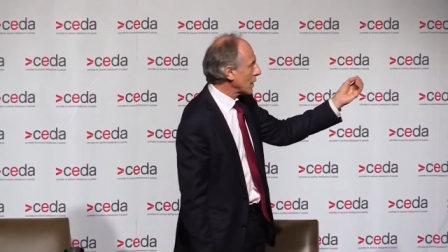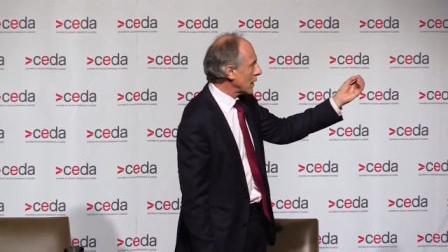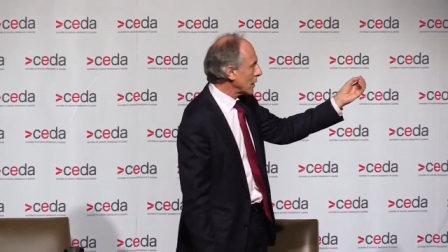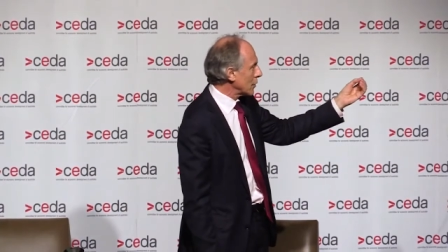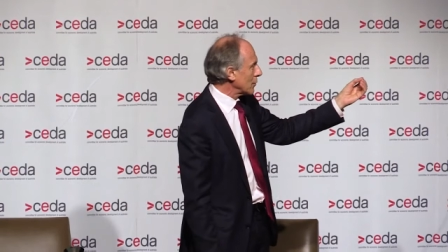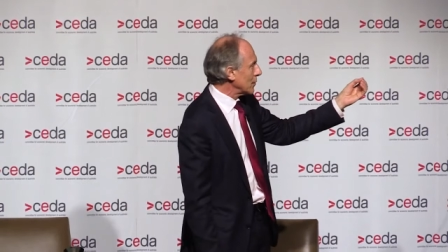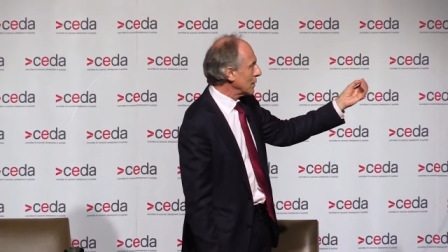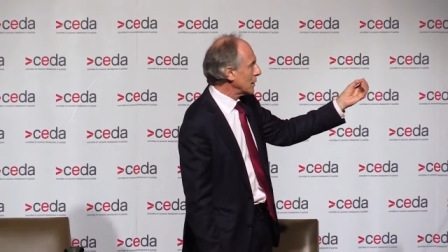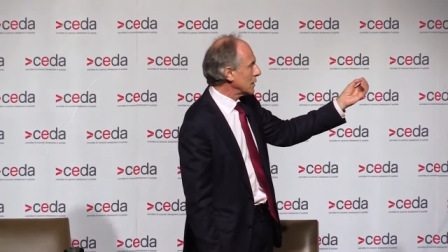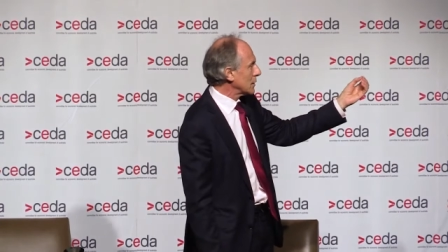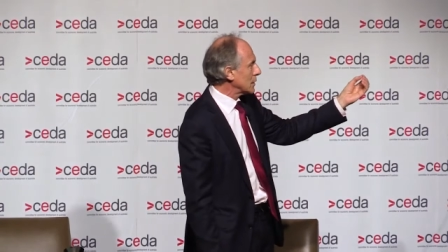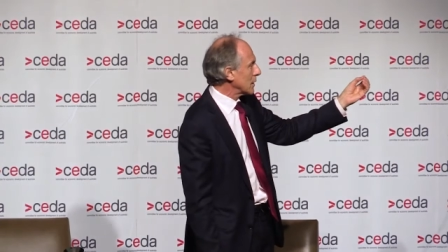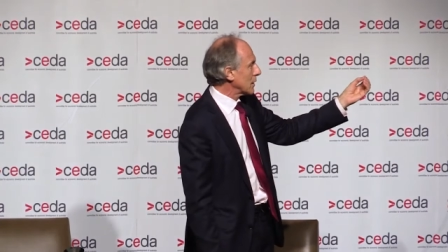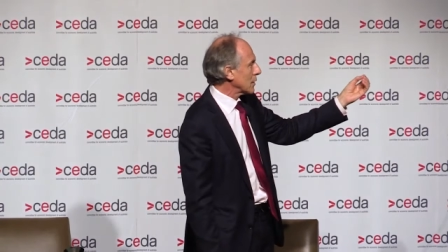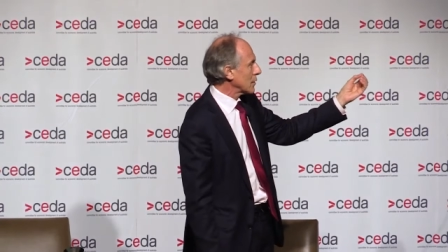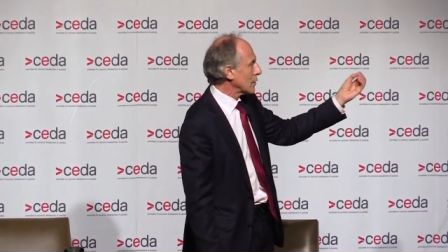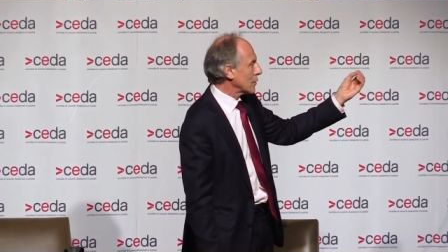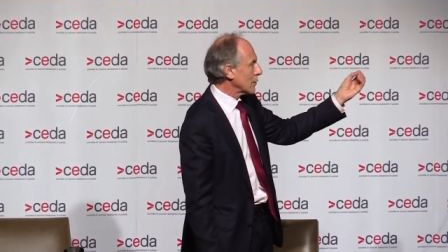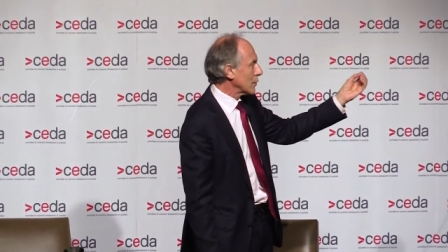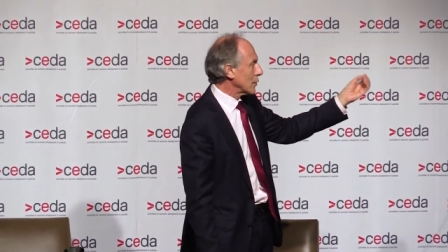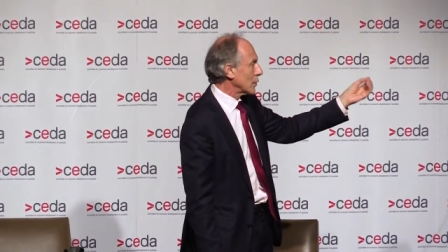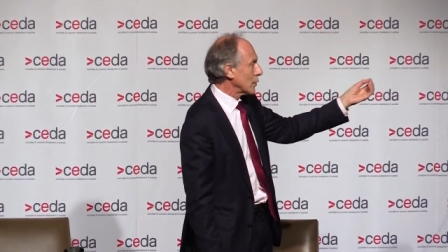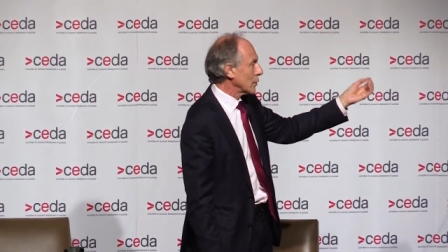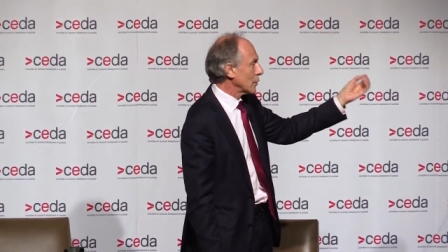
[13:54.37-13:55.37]
100 million
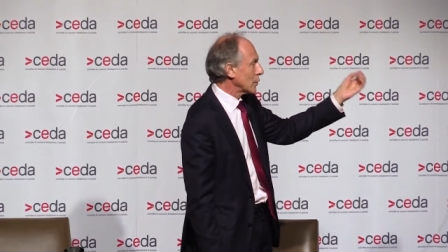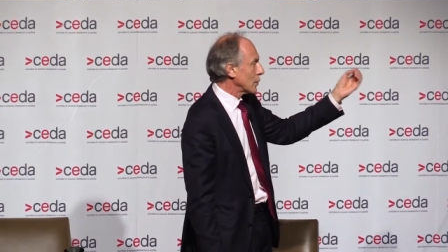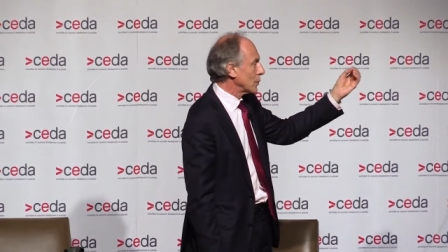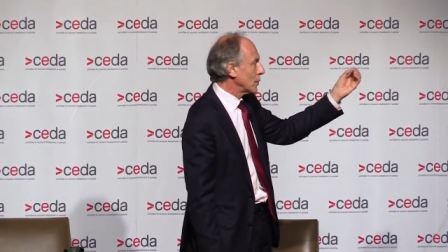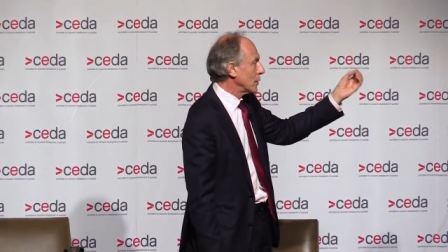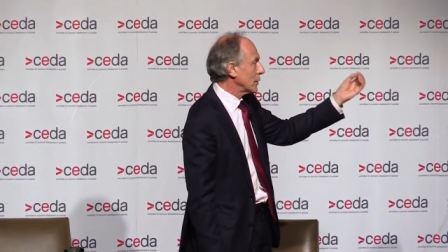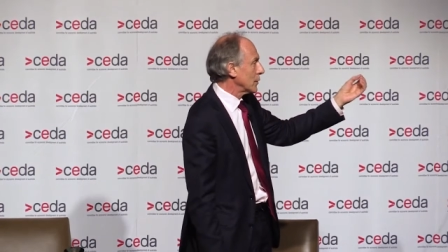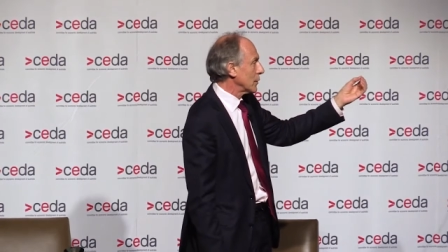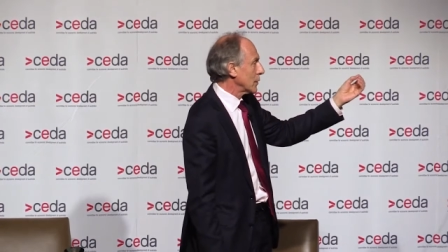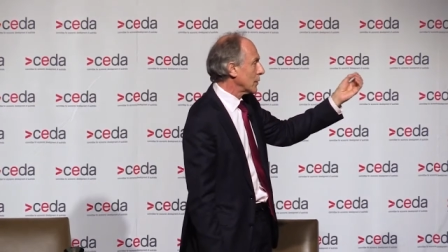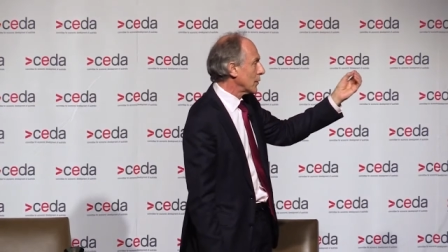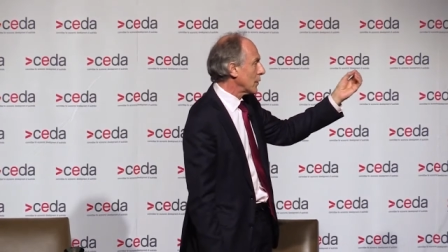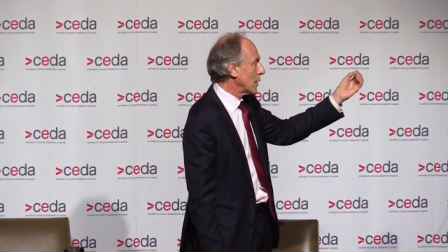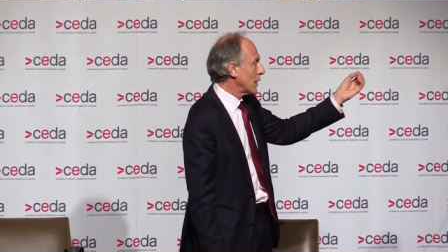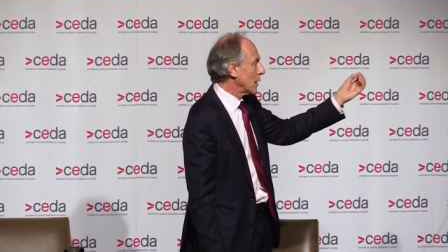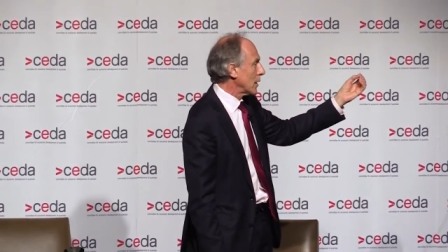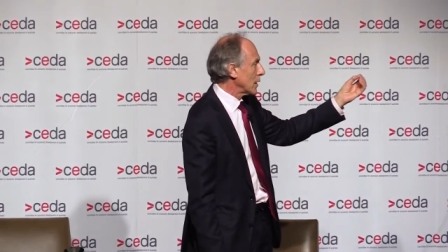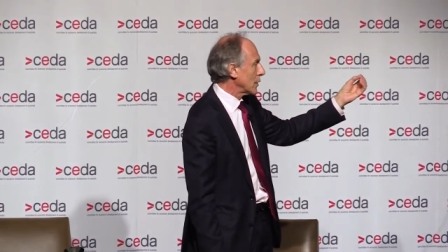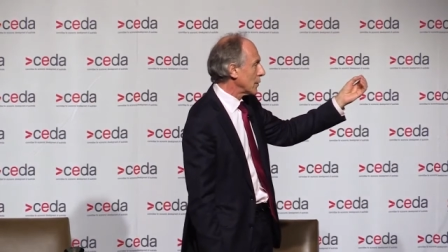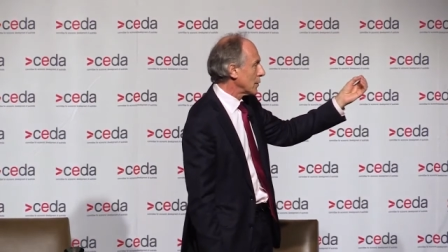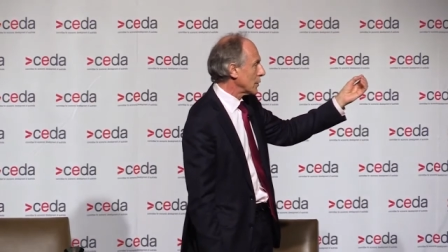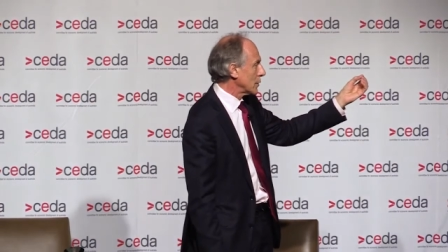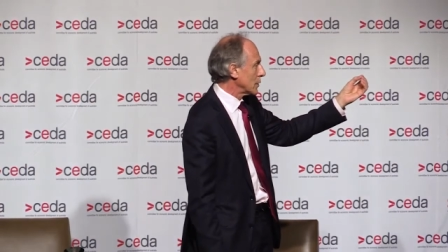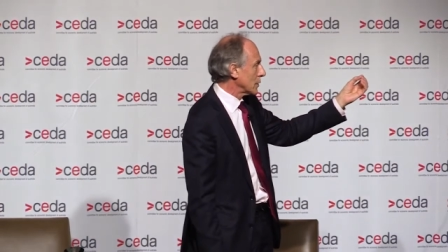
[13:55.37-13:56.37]
tonnes of oil equivalent of
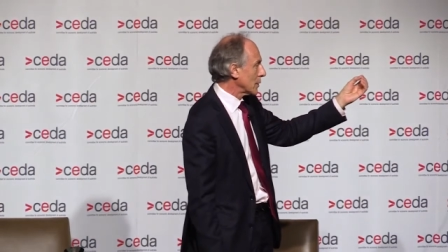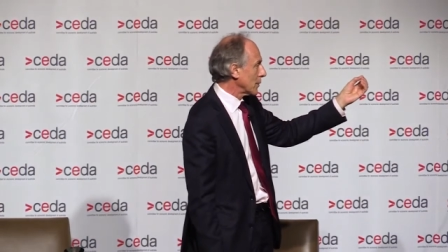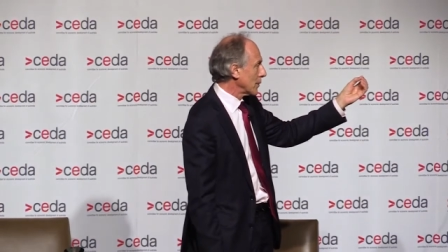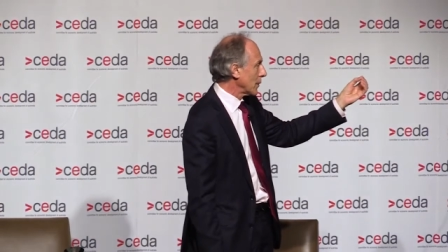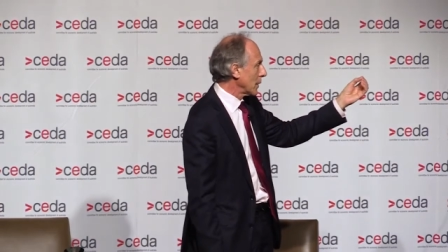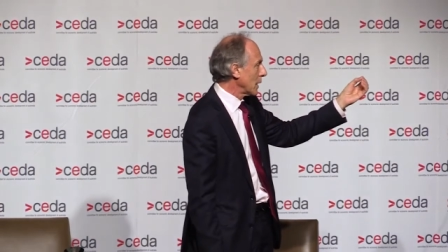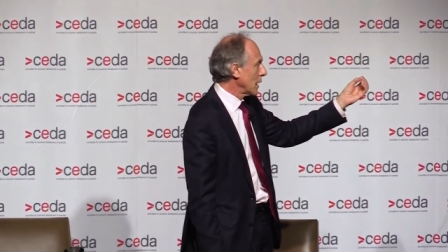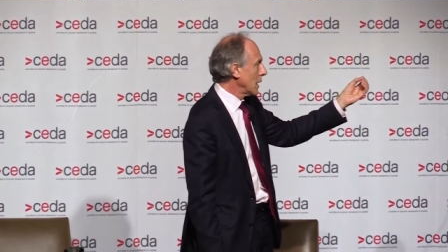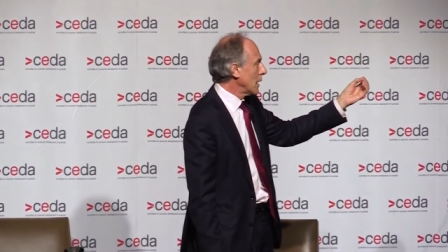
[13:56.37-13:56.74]
hydrogen,